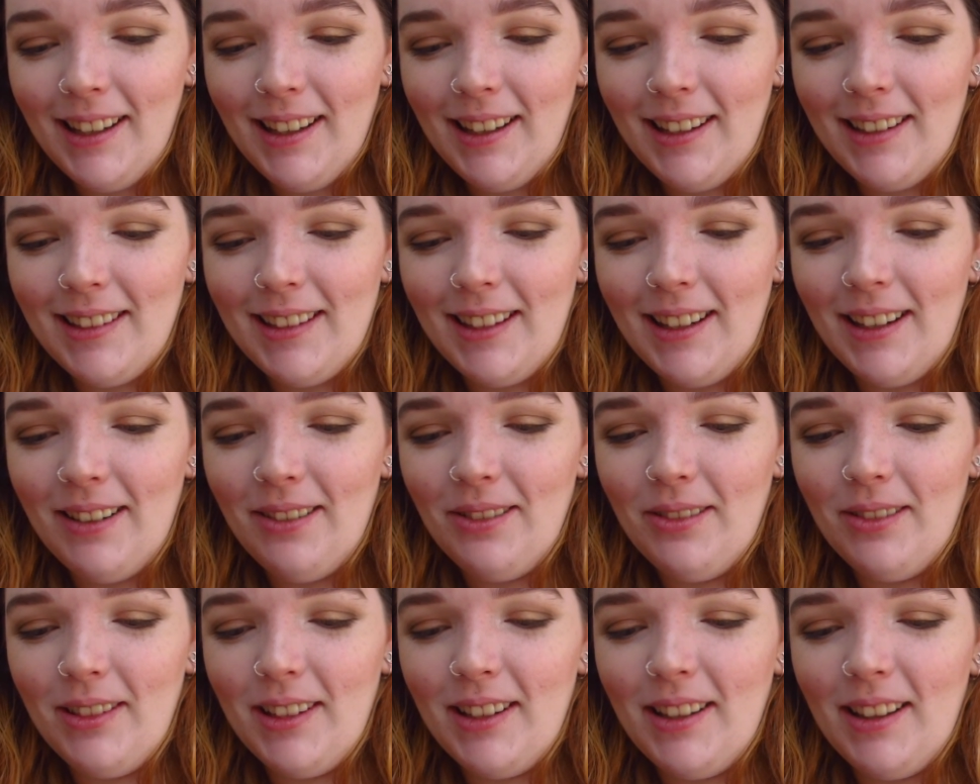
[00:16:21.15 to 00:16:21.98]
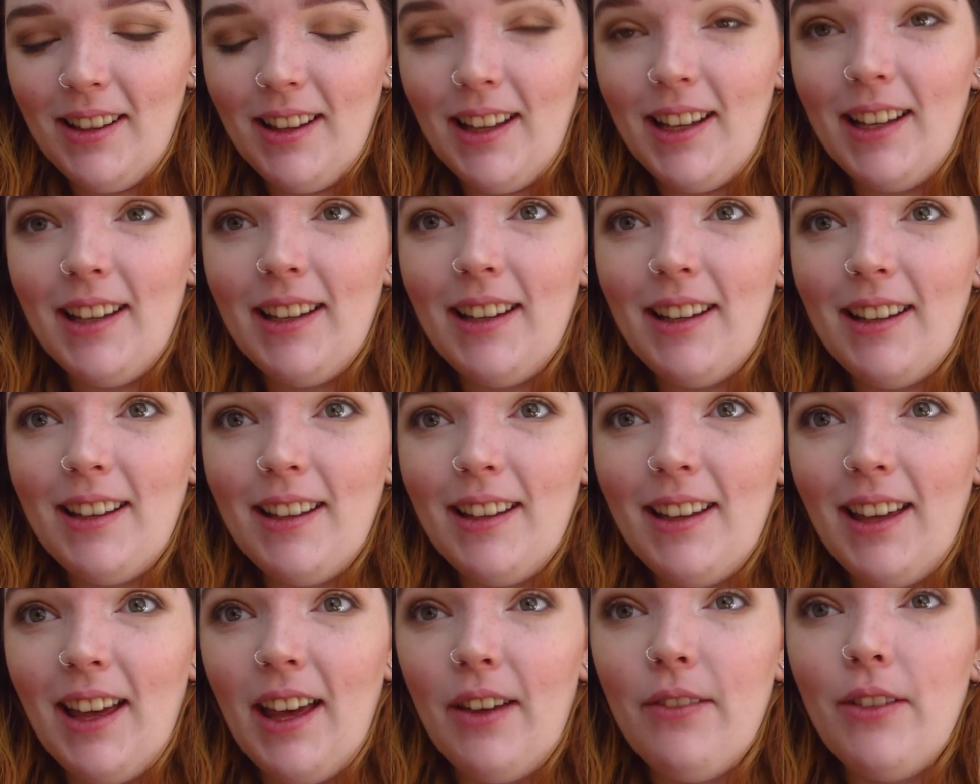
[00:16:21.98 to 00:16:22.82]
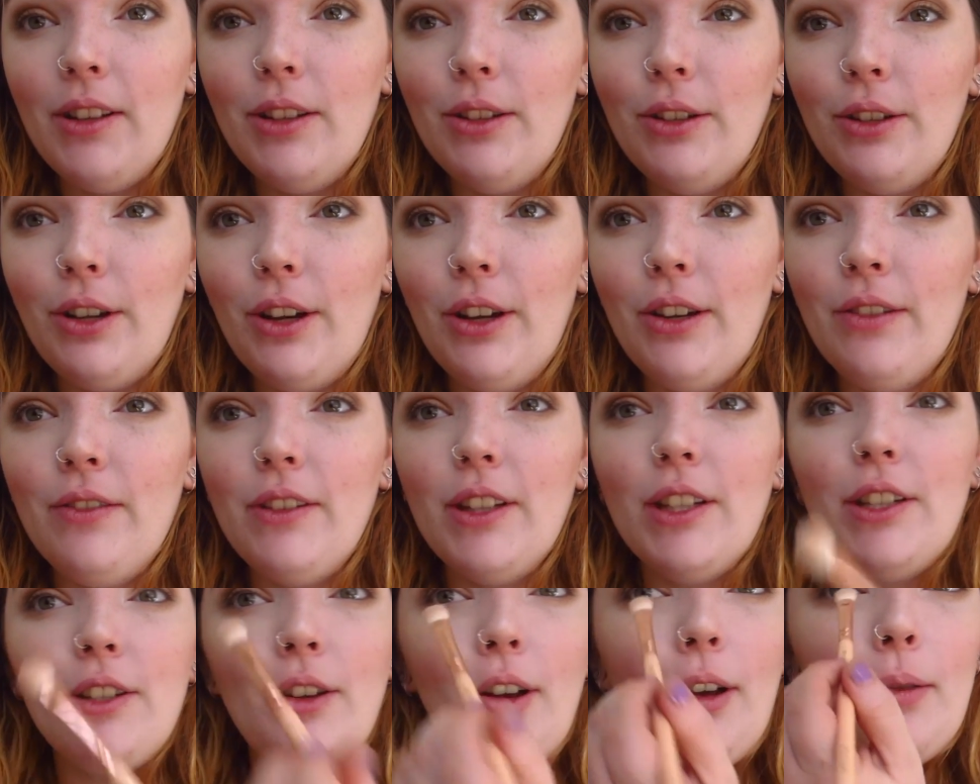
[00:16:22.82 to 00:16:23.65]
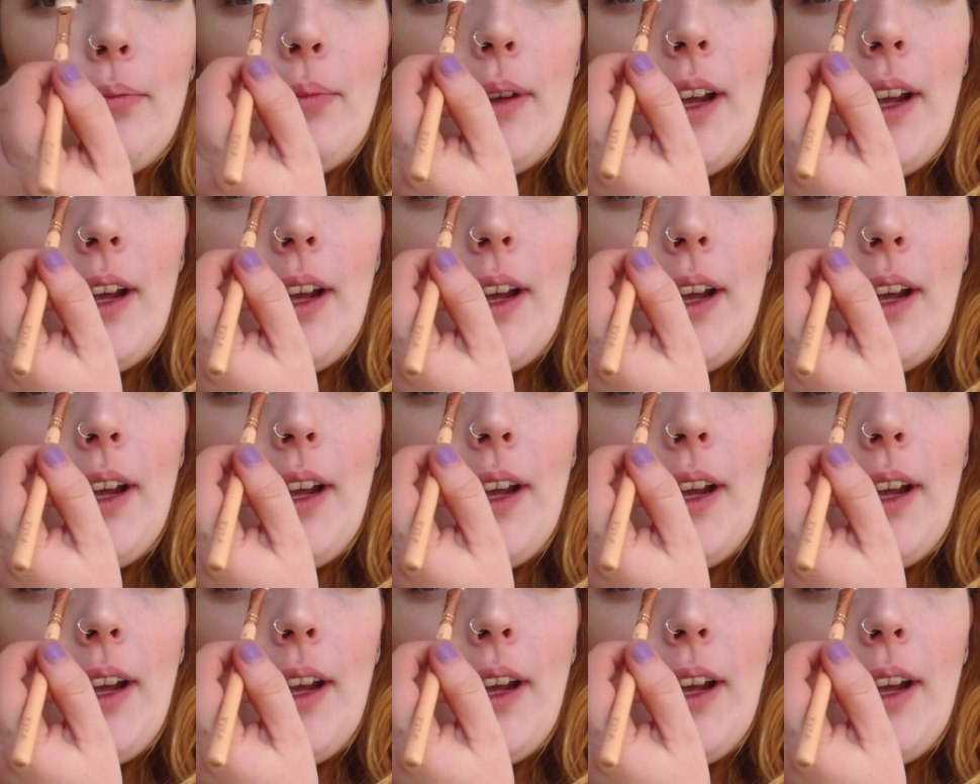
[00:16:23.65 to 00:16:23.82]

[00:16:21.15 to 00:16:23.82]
because I don't want to like have it look over the top.